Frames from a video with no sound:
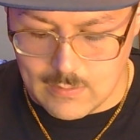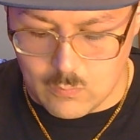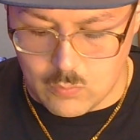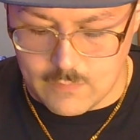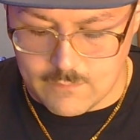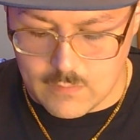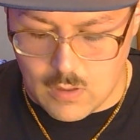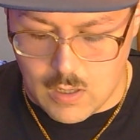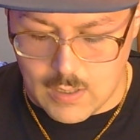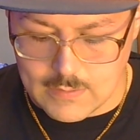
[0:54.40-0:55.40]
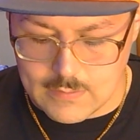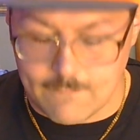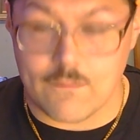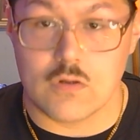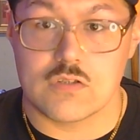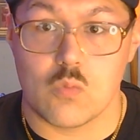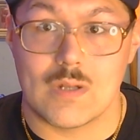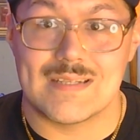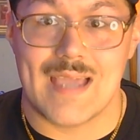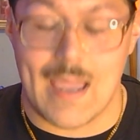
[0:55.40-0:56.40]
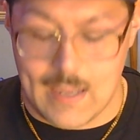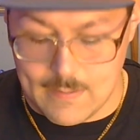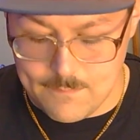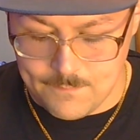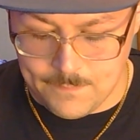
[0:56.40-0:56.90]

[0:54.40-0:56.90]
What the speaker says: we've got the first one, Time.